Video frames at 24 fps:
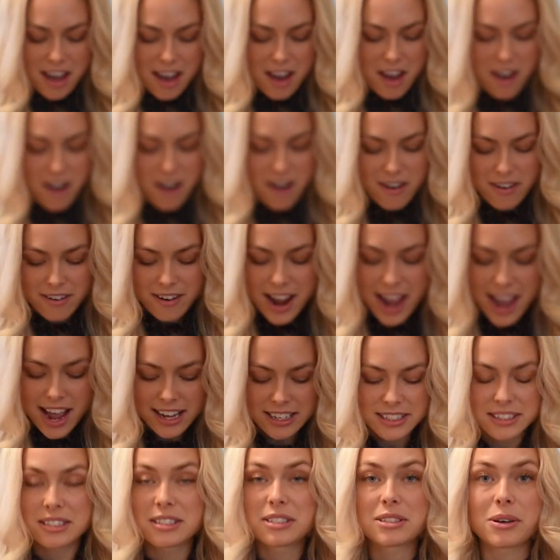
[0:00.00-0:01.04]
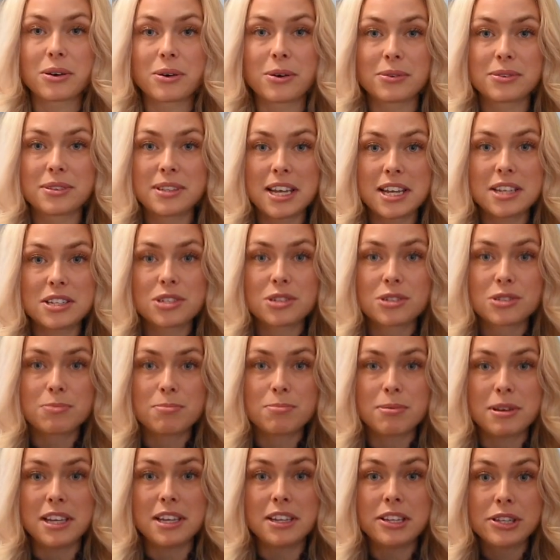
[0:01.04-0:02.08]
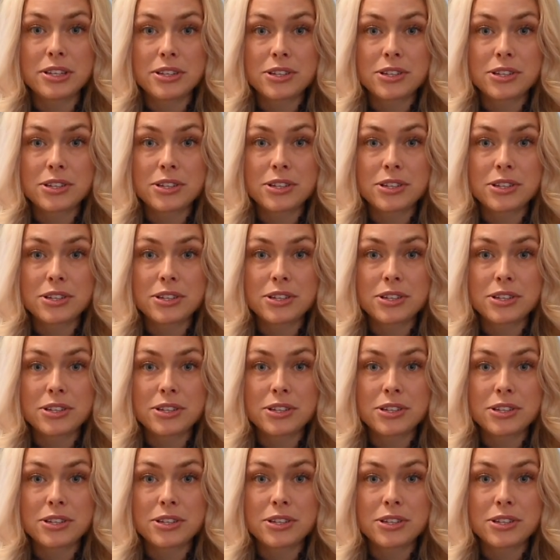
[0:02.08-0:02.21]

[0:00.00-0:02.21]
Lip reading: Alright, so they should be